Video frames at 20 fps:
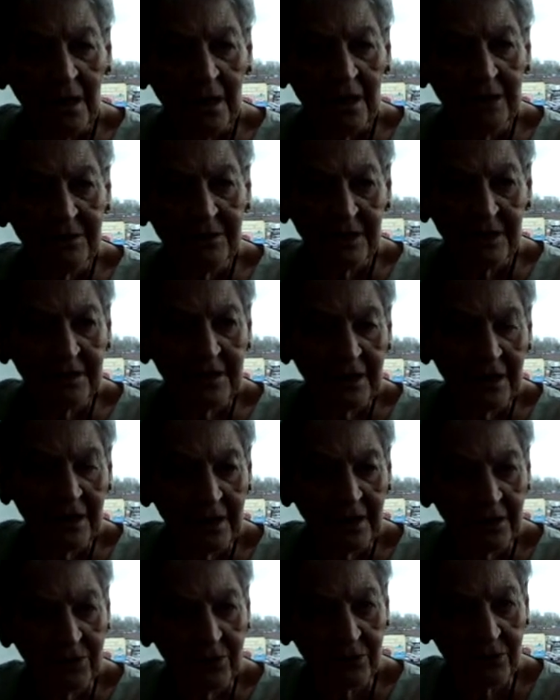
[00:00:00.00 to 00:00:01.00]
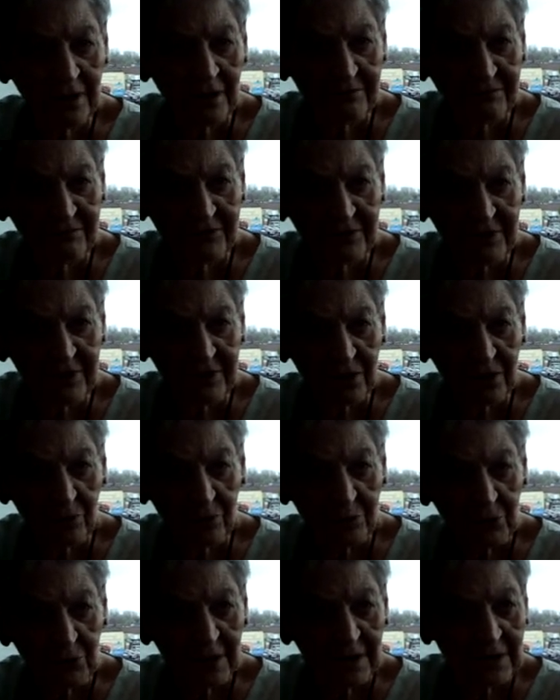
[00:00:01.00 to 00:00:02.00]
and then you're not feeding your
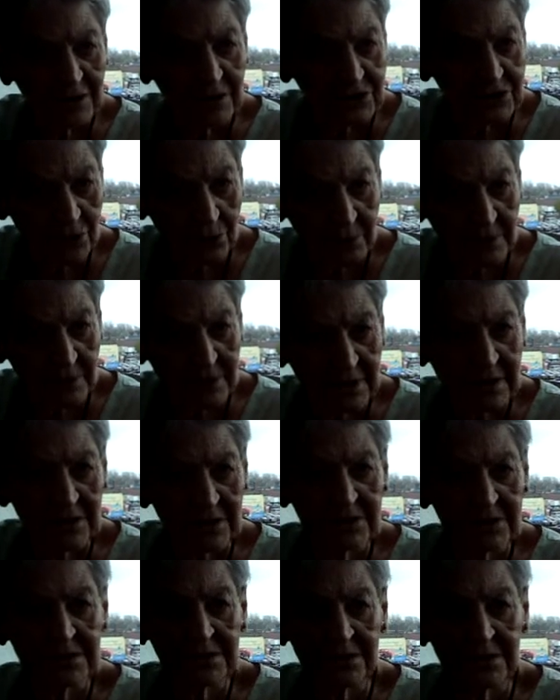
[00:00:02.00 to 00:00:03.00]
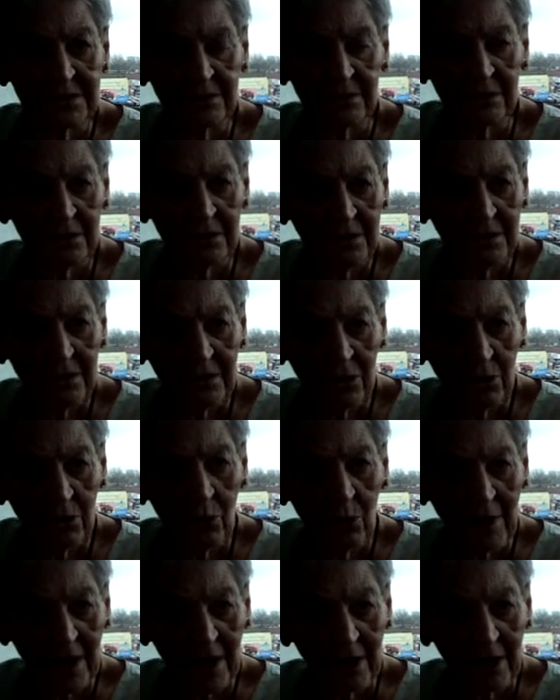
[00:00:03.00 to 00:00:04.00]
brain, so it gets
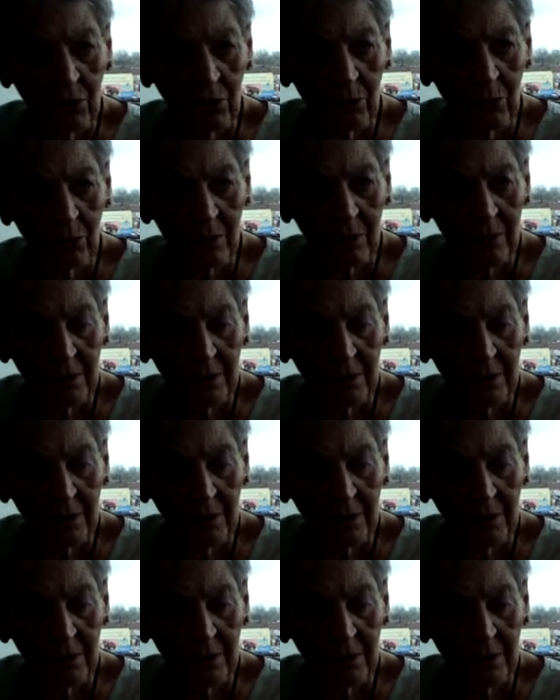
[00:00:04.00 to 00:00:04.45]
wacko.